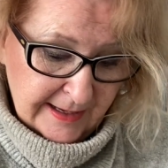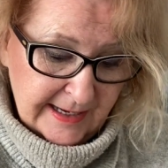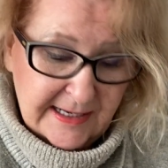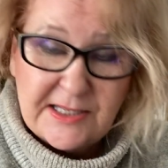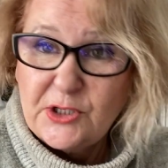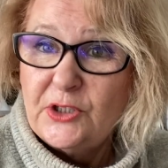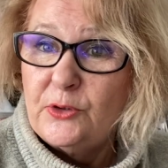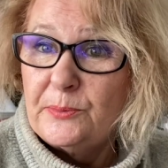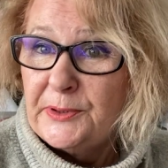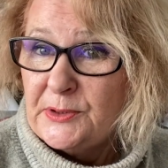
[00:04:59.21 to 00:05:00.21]
And it's going to
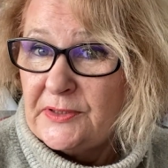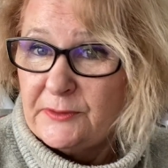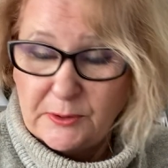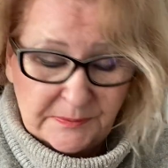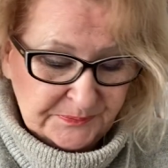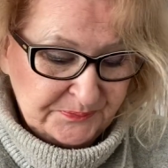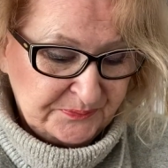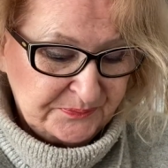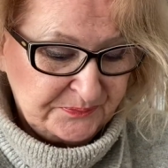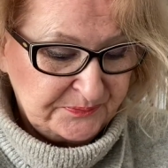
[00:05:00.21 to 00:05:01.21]
look beautiful.
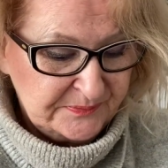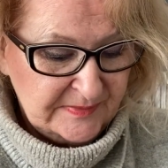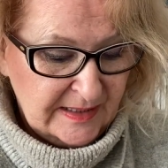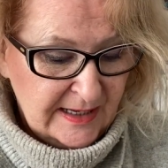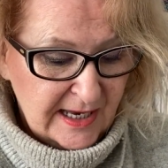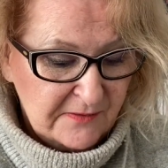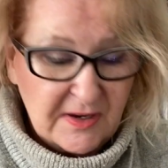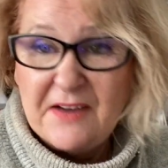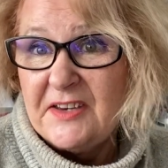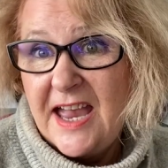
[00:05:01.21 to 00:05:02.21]
If
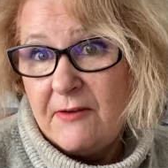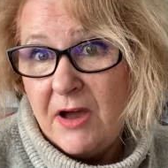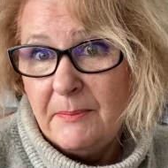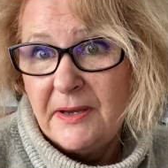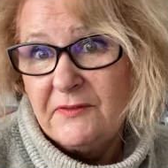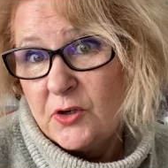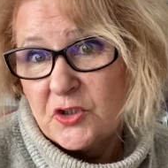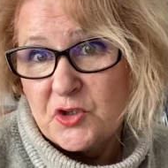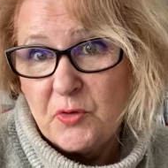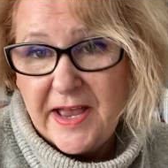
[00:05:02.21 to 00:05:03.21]
you have your hair up, if you've got
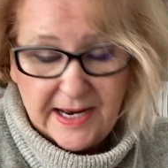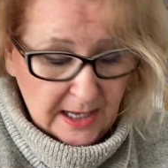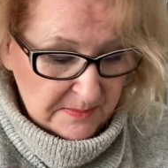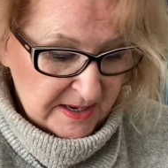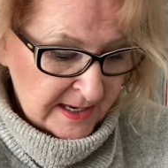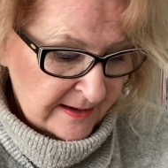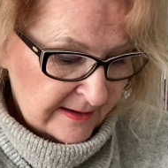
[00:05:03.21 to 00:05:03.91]
short hair like me.